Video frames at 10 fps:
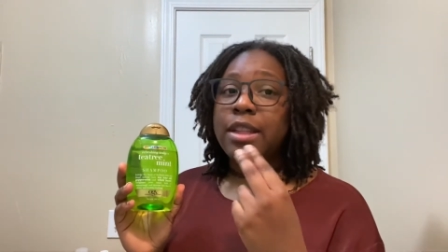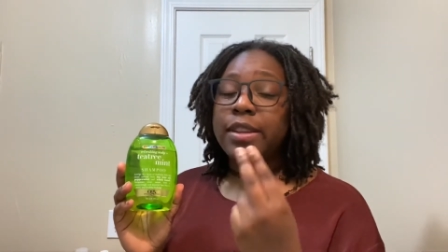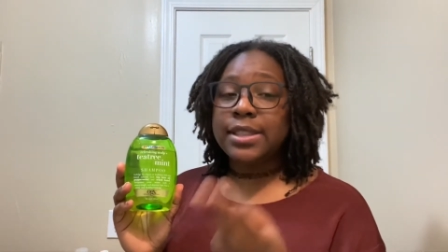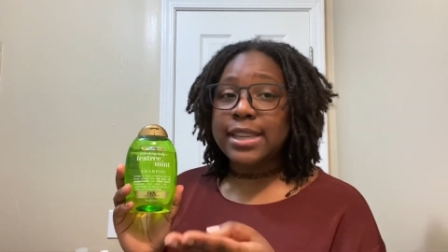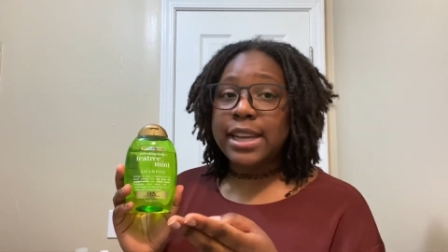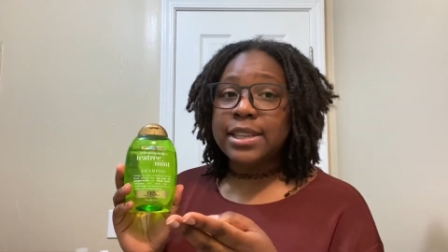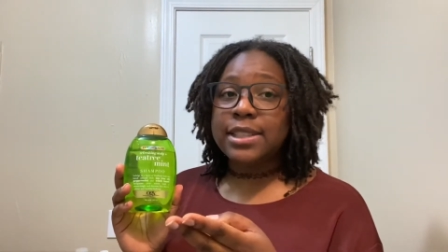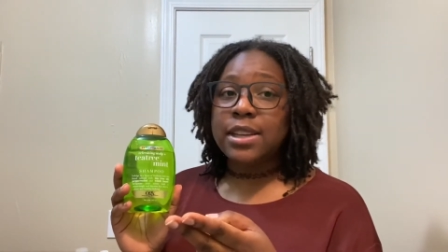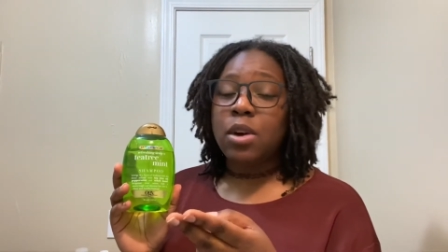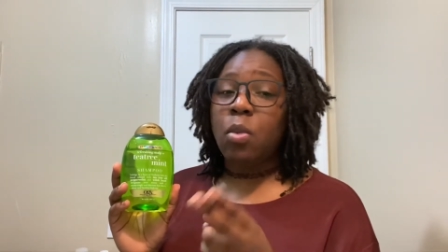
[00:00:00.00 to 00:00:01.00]
The
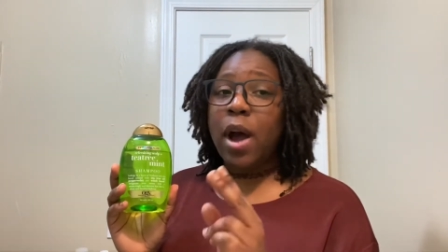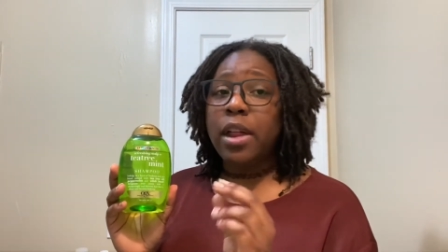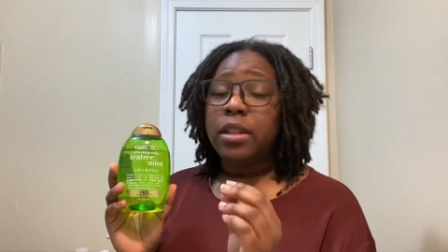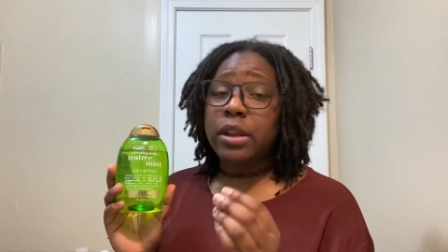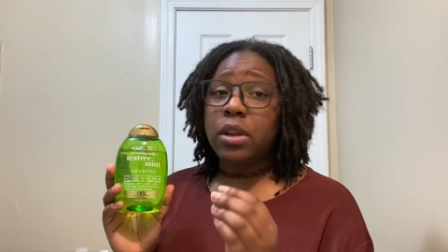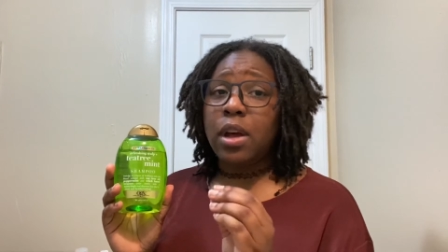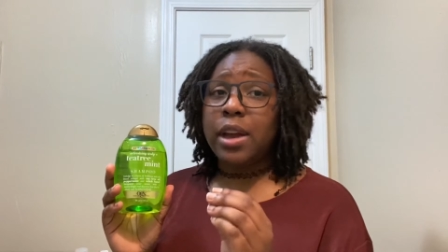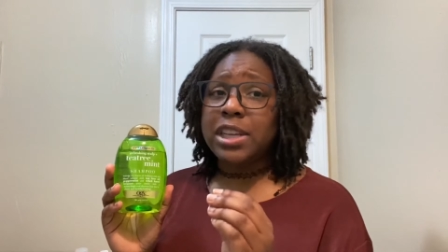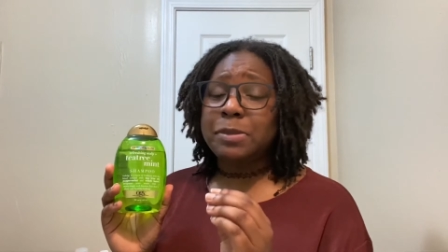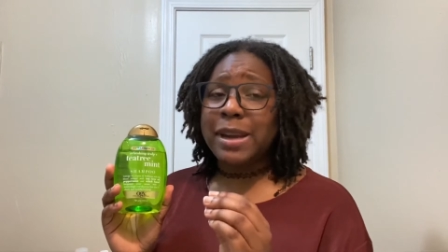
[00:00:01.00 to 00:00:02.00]
scent, while a little
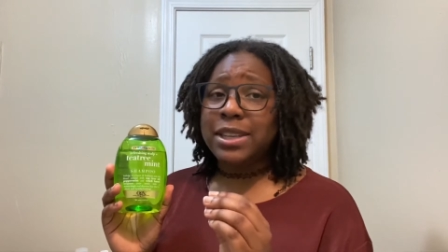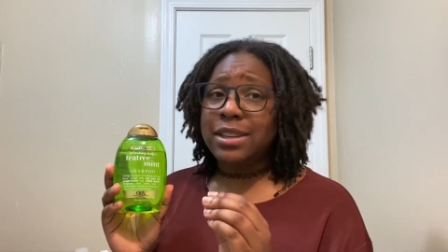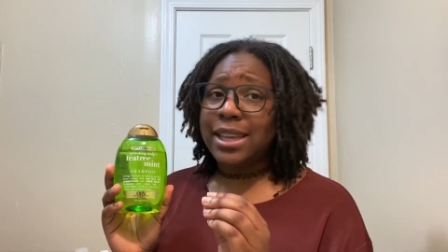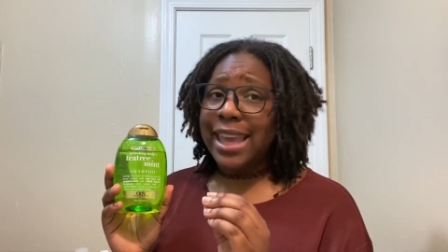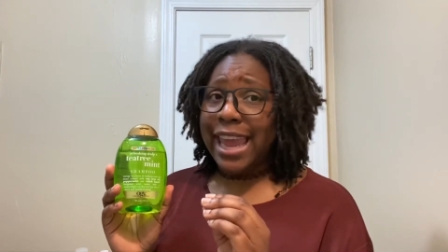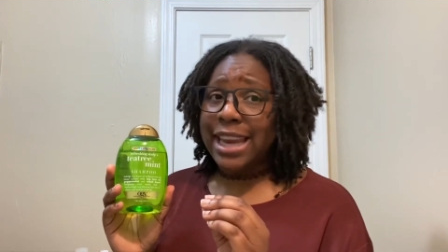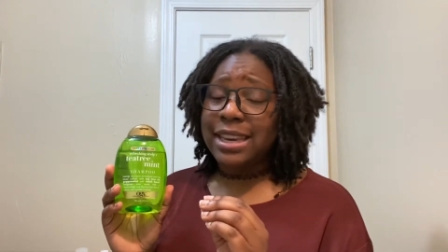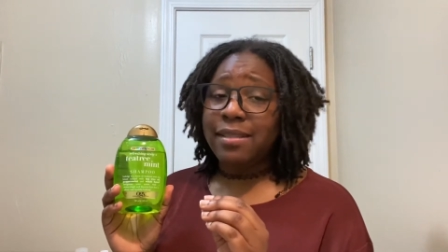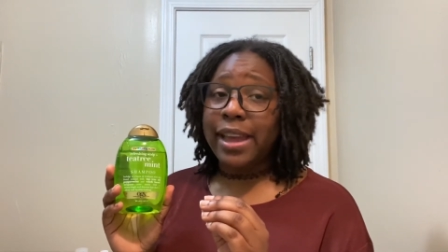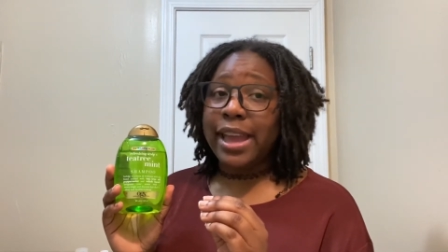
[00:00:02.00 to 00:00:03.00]
unexpectedly
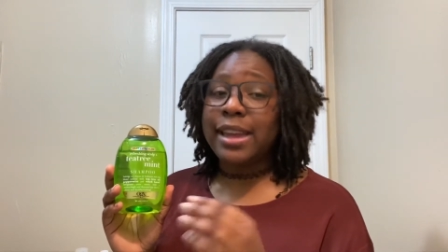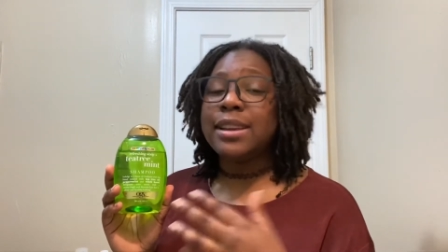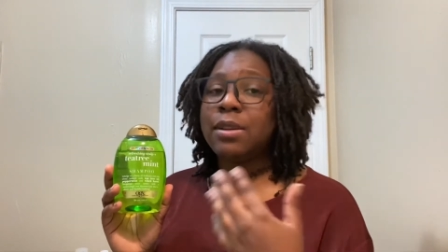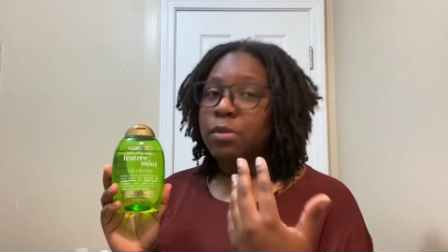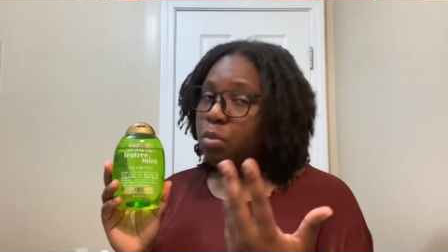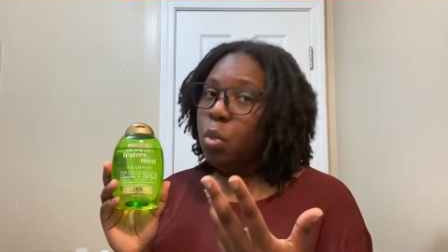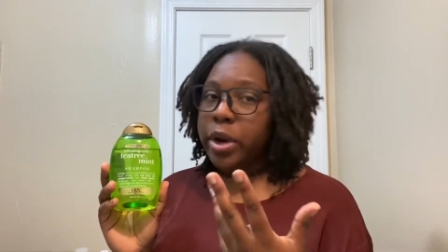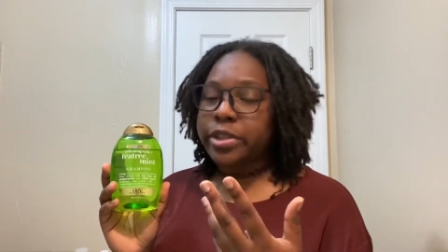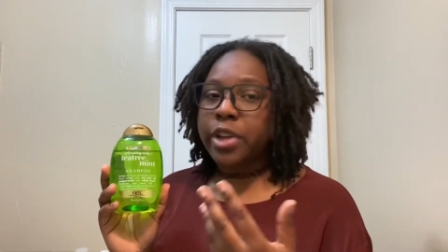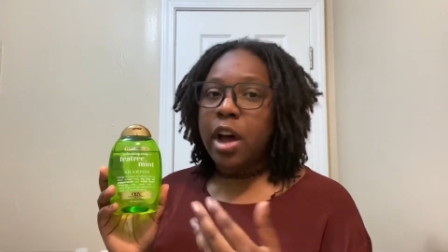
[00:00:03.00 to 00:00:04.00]
candy-like,
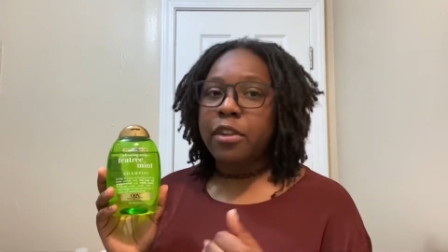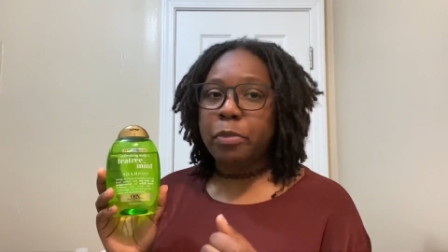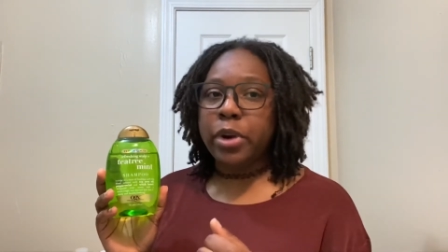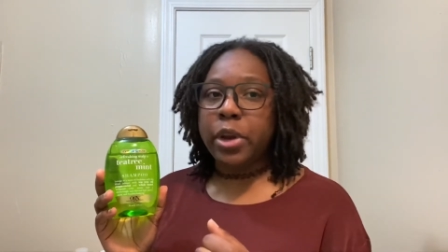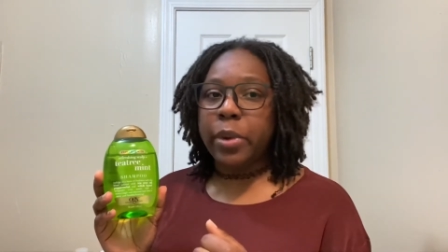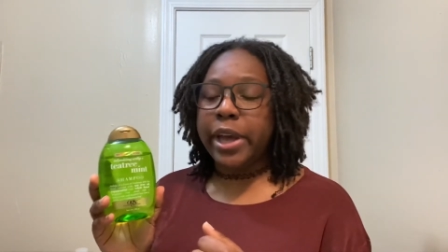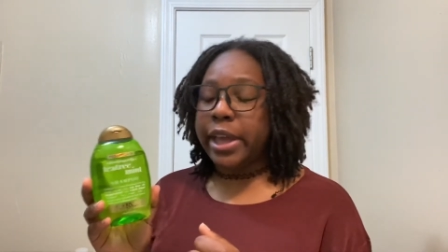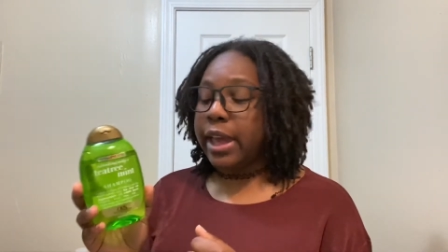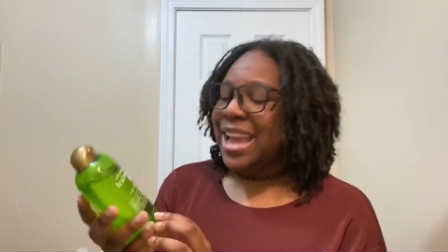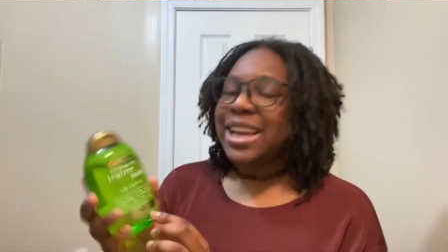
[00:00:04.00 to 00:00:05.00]
wears off pretty
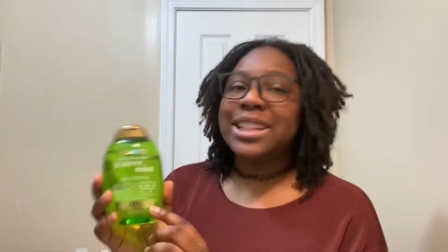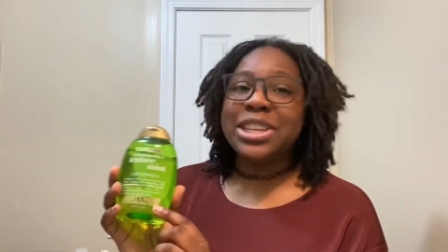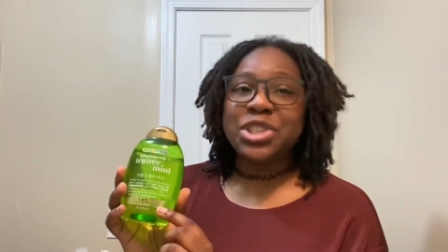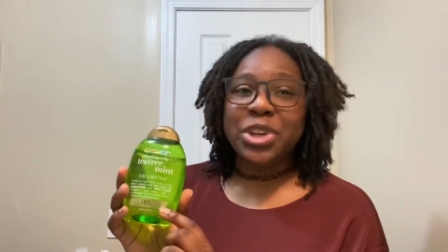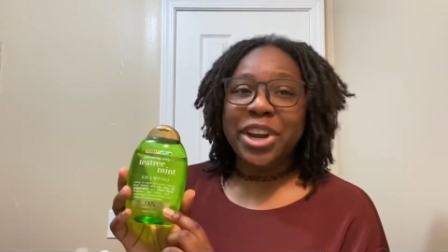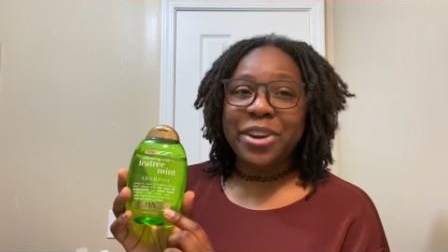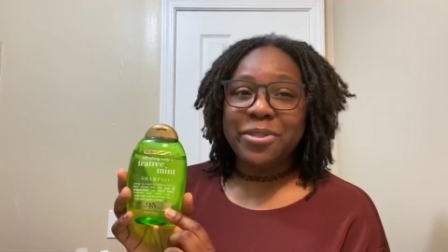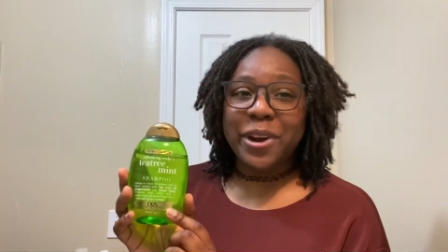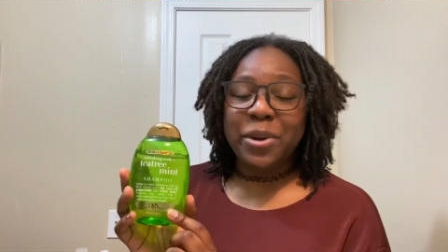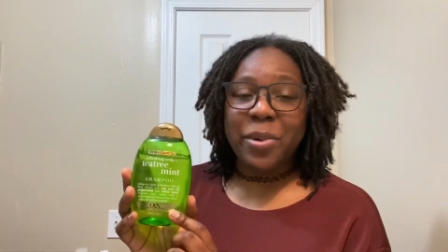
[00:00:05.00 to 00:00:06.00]
quick. Cleans your hair
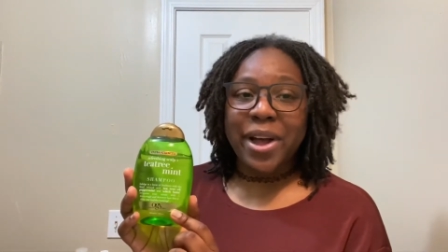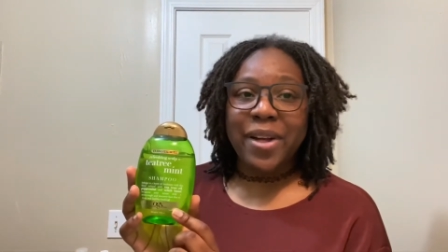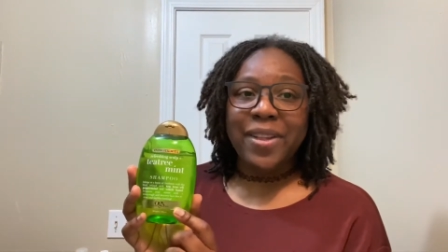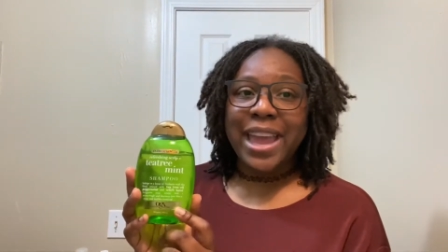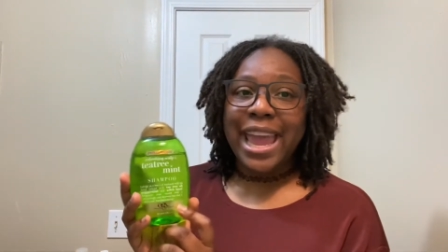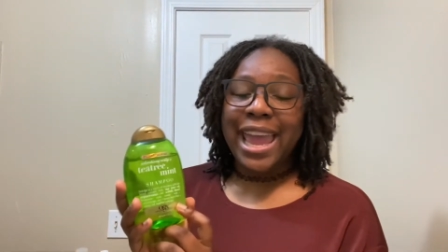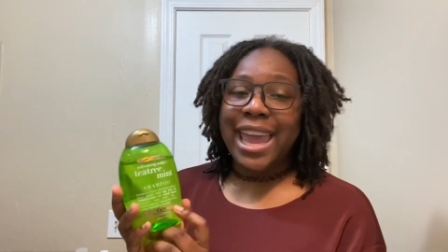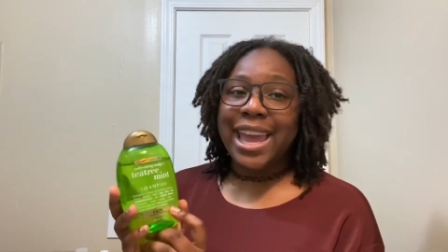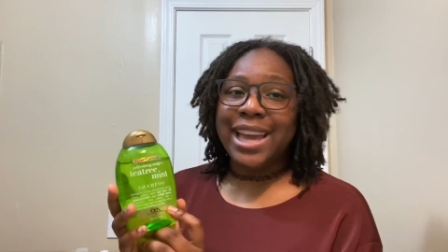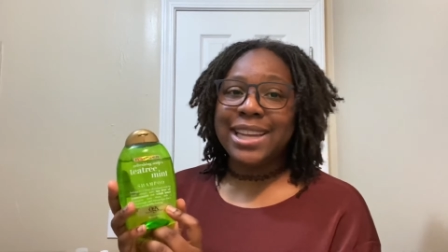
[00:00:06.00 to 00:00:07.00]
very well,
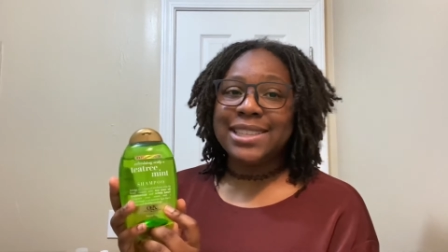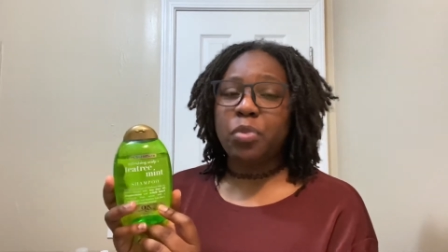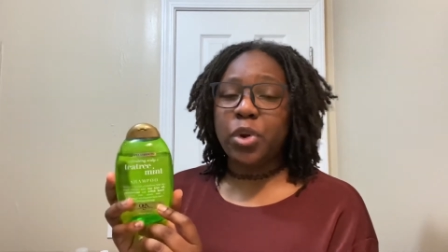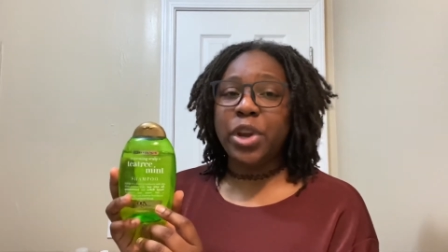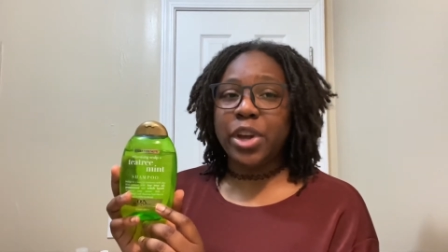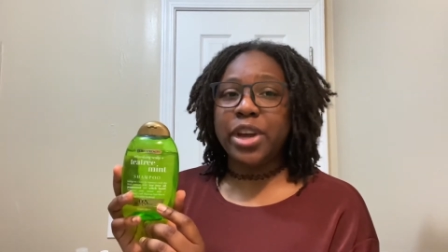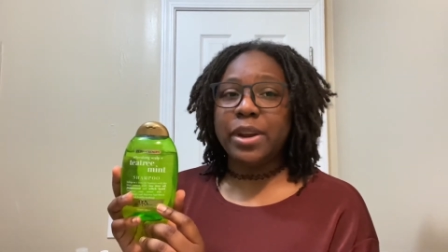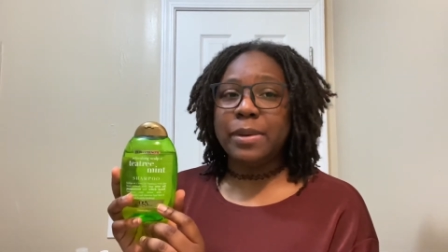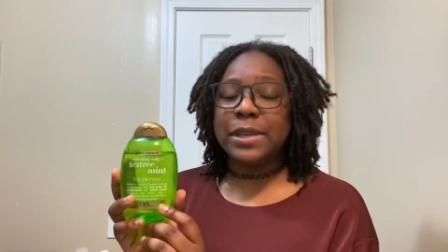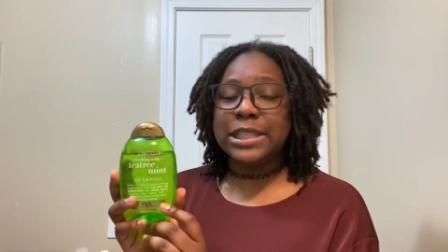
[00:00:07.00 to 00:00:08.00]
and pretty
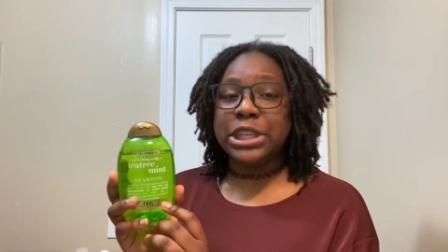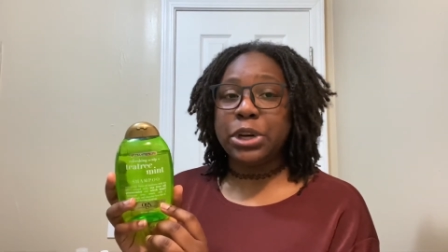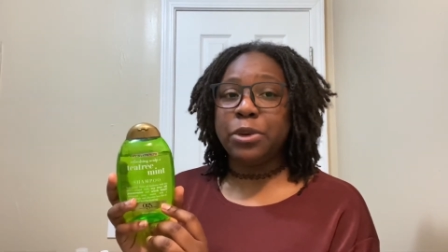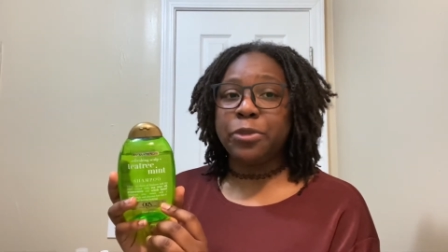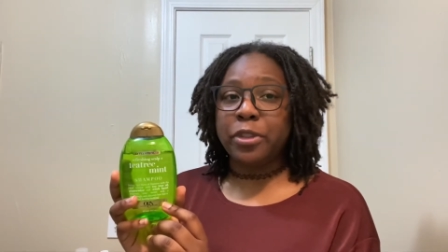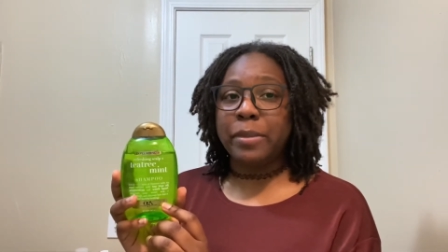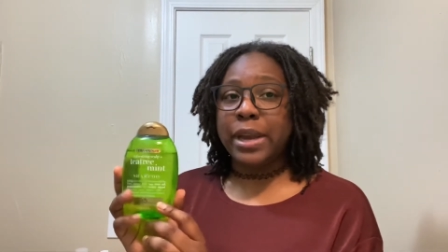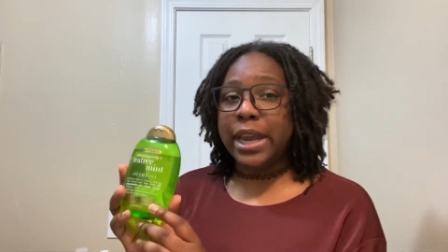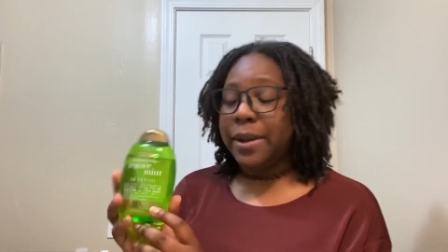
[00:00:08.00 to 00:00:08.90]
good deal for the money.